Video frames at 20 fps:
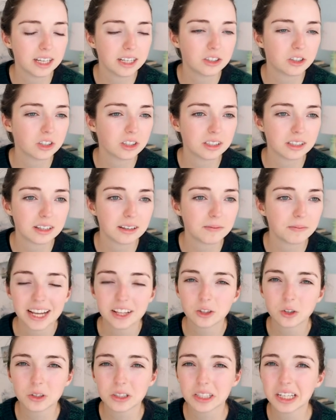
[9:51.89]
It's
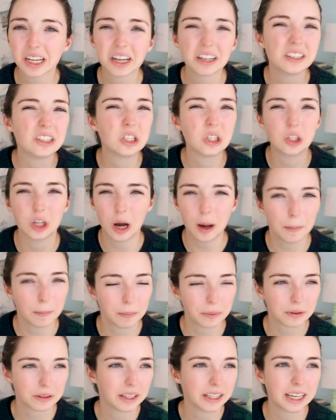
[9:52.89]
just a
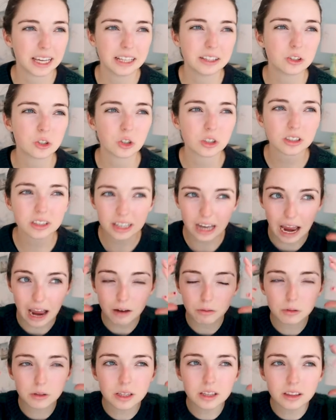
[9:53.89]
dump. It's just
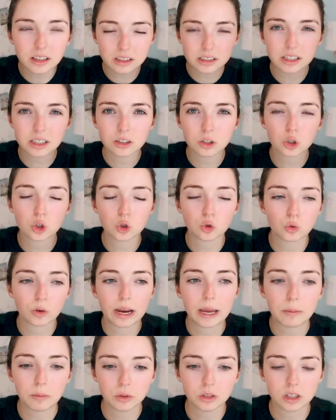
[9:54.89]
everything that's
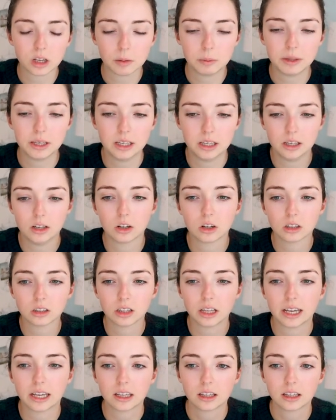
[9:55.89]
scrambled up here.